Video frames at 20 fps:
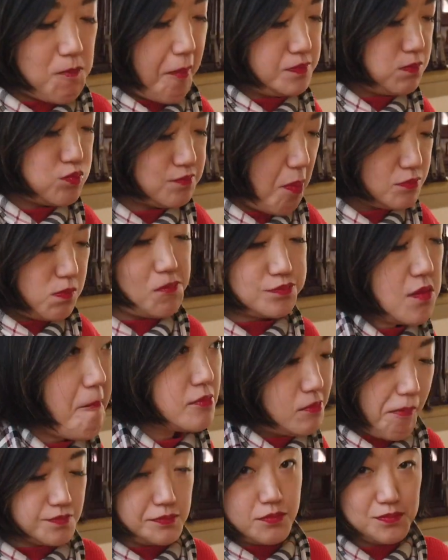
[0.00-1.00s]
actually
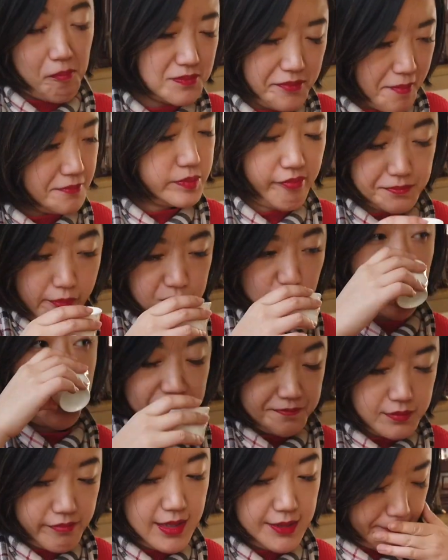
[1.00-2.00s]
really want.
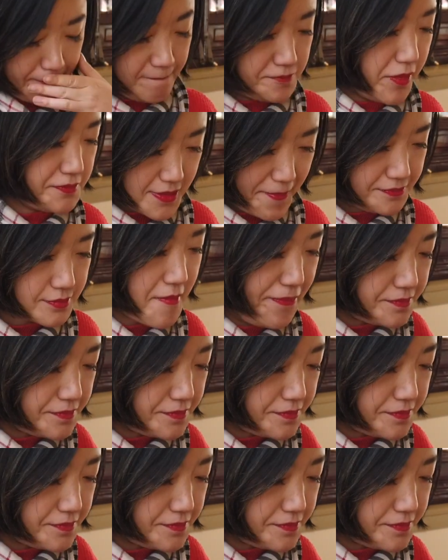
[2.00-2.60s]
Basically for this